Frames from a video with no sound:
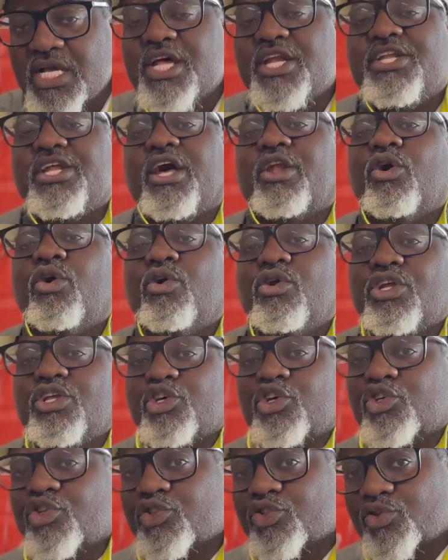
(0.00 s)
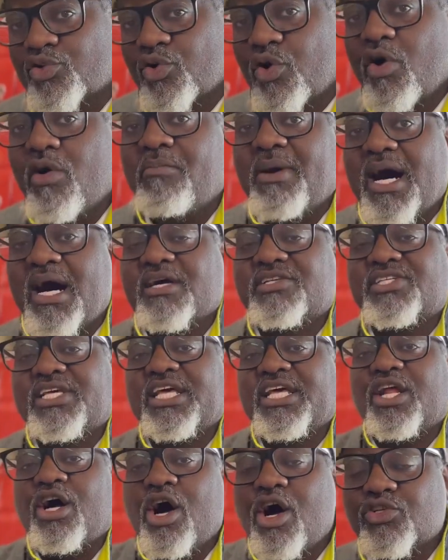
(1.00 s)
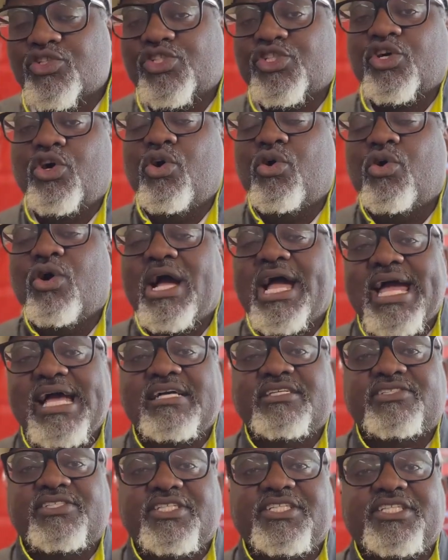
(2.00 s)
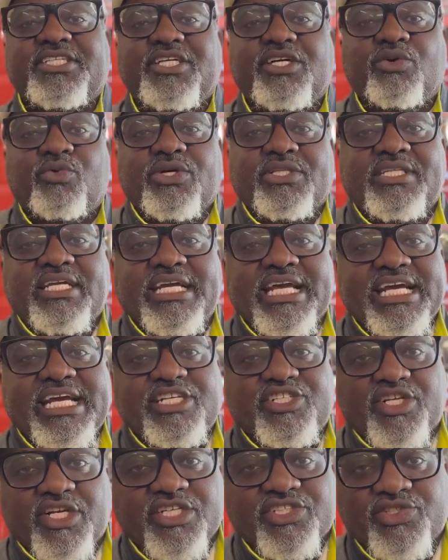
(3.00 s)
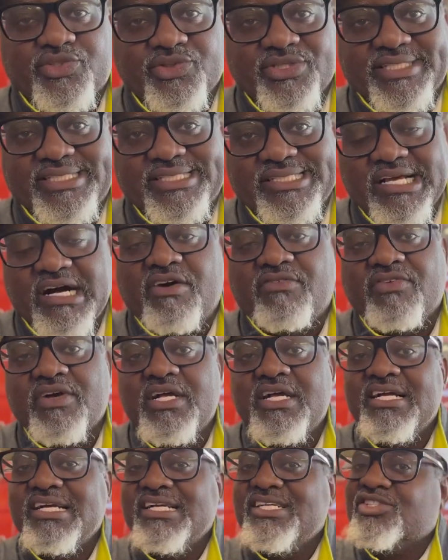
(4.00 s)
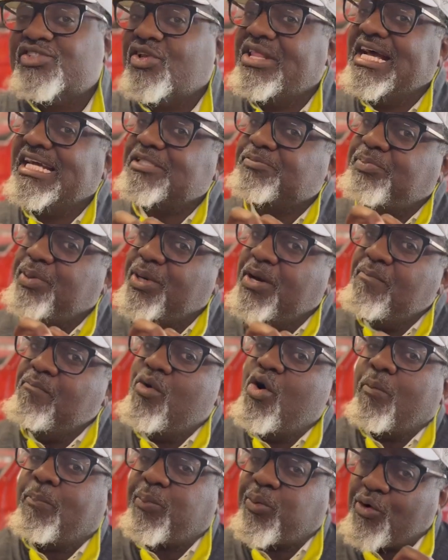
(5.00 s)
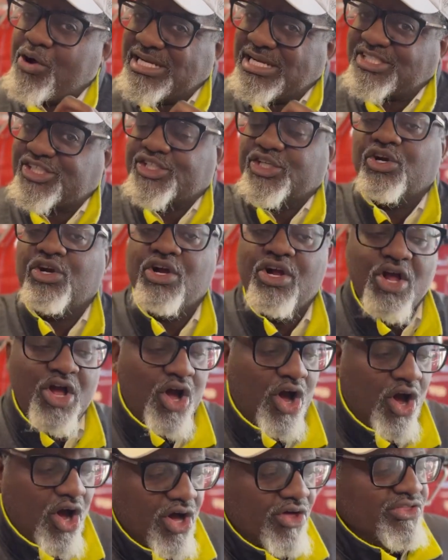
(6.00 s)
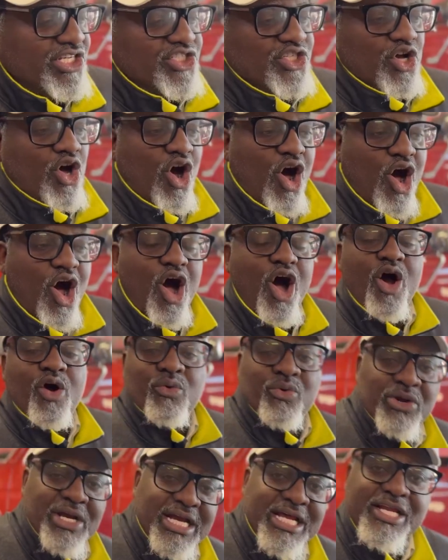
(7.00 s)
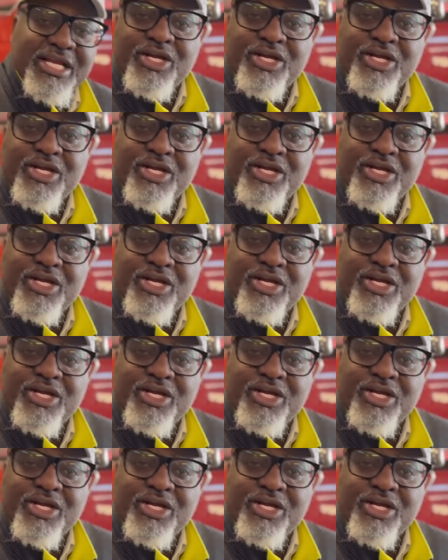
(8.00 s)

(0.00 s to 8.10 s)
Not only the control box, it also has to deal with the gauge cluster itself. So that's putting more pressure on this already